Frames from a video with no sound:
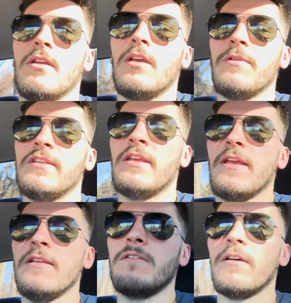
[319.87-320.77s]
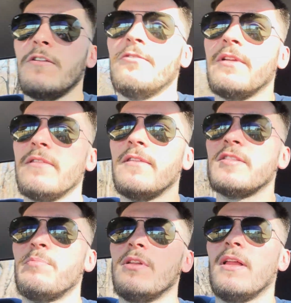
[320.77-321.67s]
It was hidden underneath
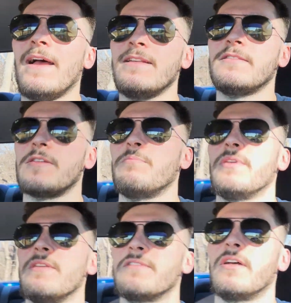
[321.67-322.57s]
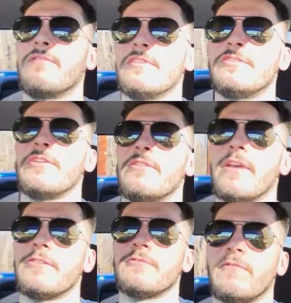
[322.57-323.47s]
this plastic piece. I'll have to show you
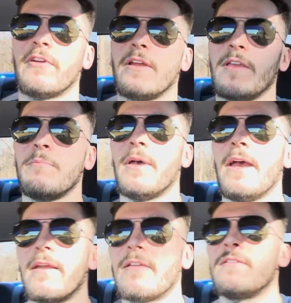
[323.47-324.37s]
guys whenever I get back.